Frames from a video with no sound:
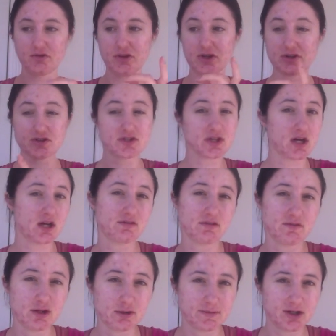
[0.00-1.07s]
here's the kind of
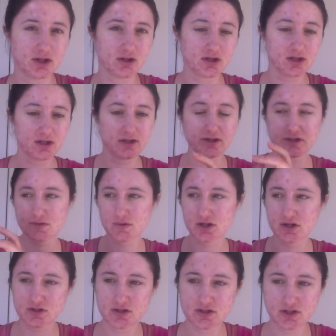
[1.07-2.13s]
environment you're in, here's what
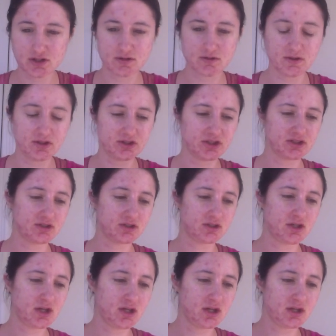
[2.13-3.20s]
you should do, and then
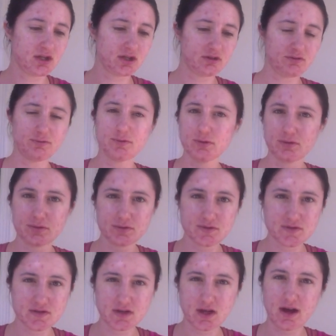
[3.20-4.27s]

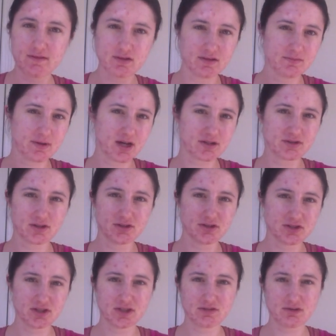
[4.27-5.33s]
foods have an impact on
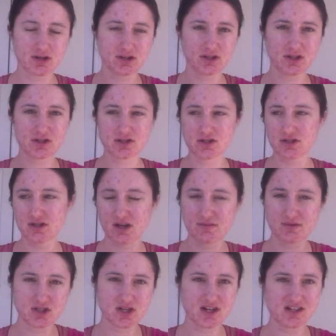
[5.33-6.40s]
your gene regulation and
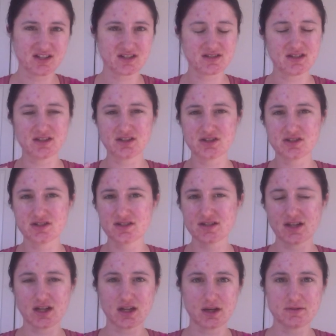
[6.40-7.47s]
epigenetics. And there's just,
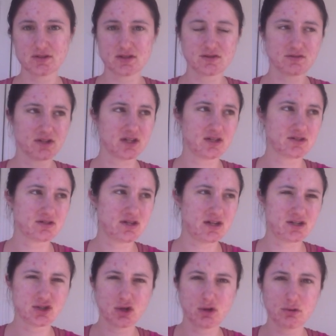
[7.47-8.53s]
like, I was just reading
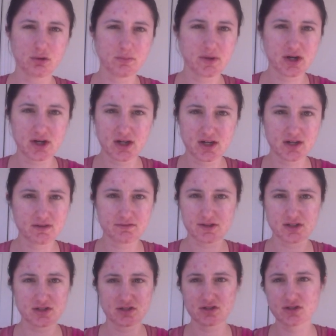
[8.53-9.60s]
yesterday, chokeberry
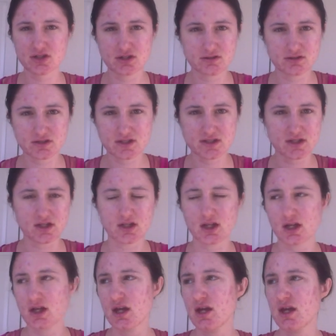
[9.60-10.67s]
affects your genes, and, like,